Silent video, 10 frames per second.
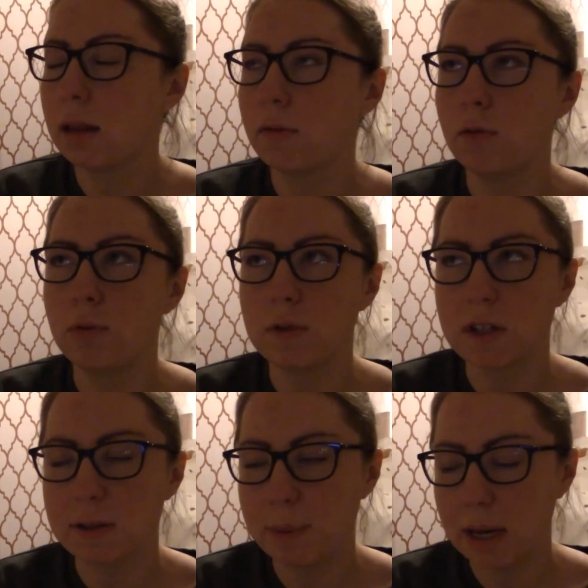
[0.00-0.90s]
the room was
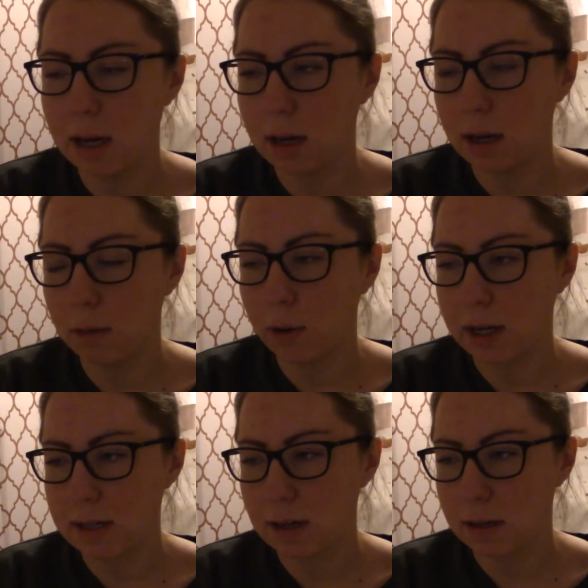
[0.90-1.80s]
spinning when I
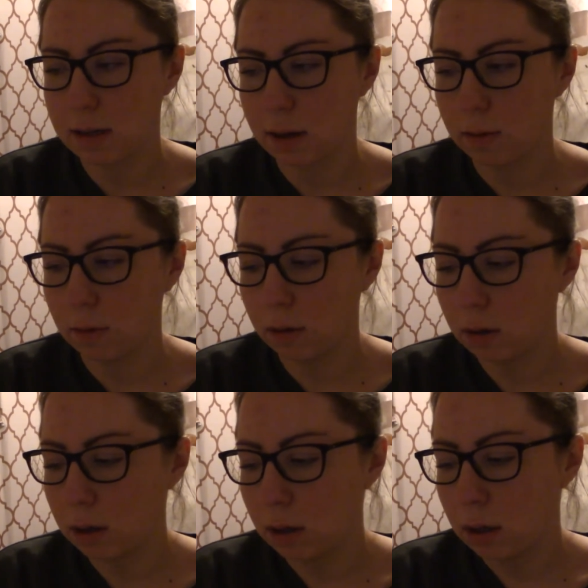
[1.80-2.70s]
sat down.
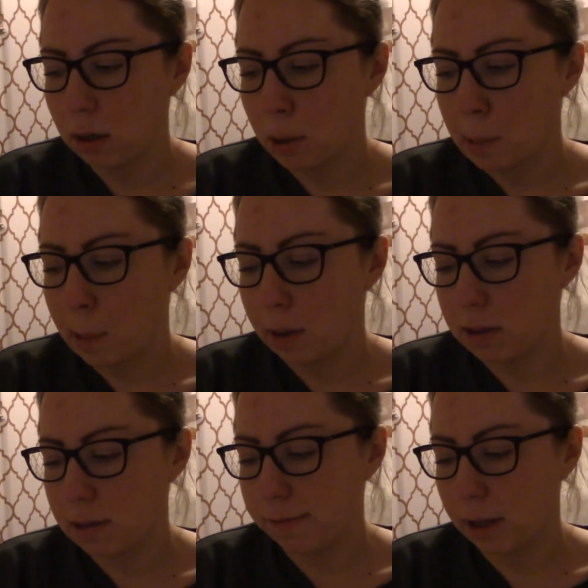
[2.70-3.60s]
I
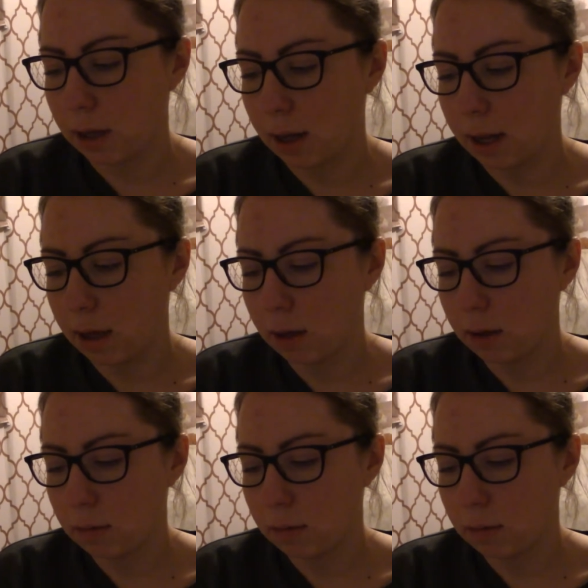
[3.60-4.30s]
just felt like